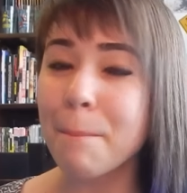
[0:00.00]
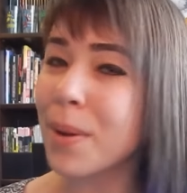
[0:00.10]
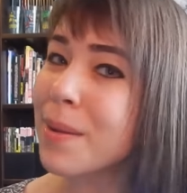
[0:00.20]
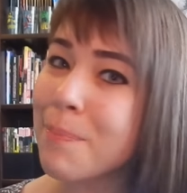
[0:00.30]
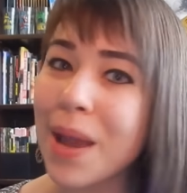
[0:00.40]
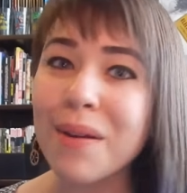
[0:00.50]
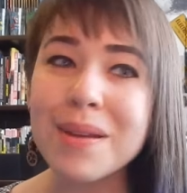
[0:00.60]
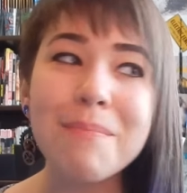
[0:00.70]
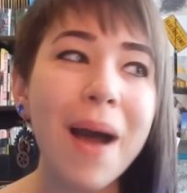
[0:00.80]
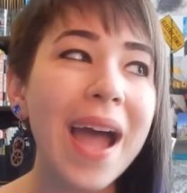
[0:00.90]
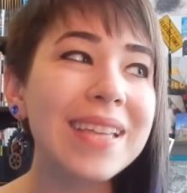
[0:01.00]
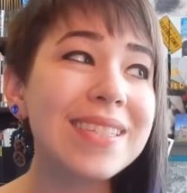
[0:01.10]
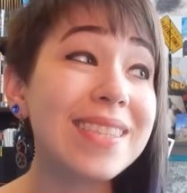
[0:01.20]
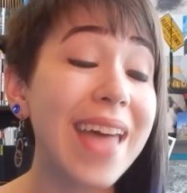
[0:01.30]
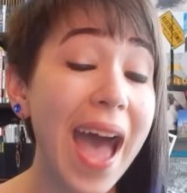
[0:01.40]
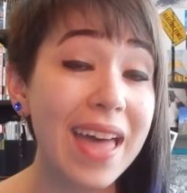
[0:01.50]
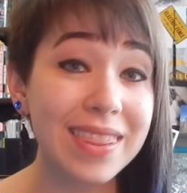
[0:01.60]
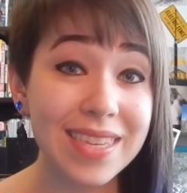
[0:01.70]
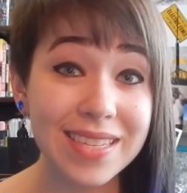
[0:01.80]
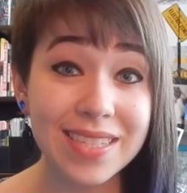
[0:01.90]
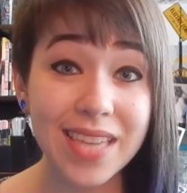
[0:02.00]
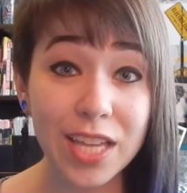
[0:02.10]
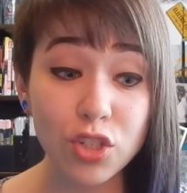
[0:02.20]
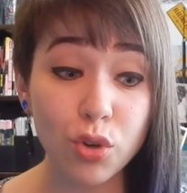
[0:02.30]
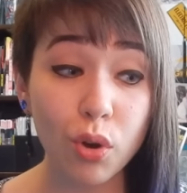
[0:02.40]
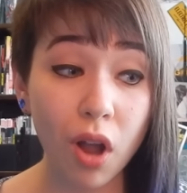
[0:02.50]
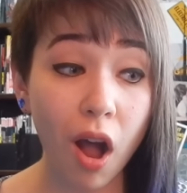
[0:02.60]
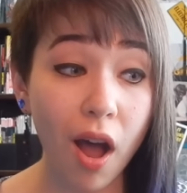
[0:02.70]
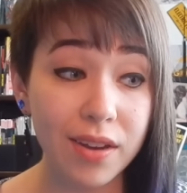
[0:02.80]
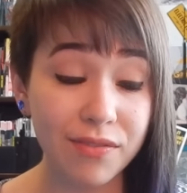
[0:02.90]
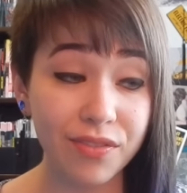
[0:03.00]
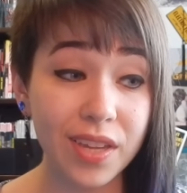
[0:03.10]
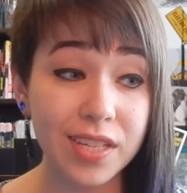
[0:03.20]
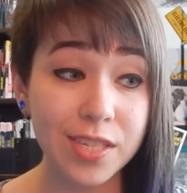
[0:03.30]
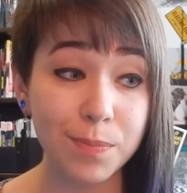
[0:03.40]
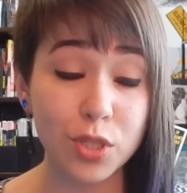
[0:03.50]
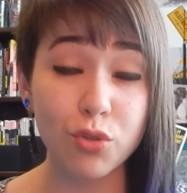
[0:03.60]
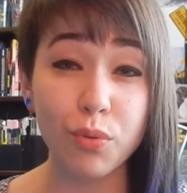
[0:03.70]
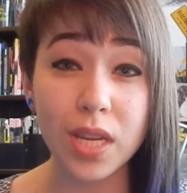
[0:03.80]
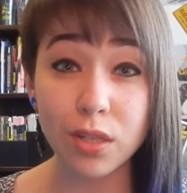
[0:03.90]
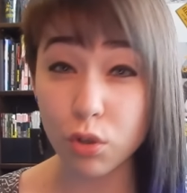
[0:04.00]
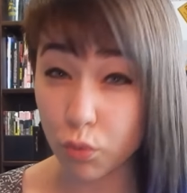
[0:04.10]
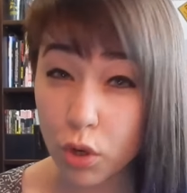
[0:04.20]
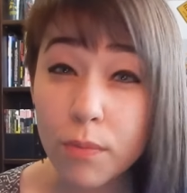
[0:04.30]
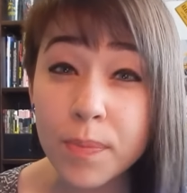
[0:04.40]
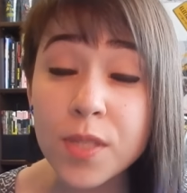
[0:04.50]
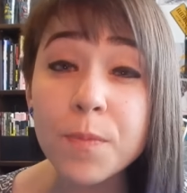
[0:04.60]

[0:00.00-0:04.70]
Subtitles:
But bear in mind that the central conflicts between groups,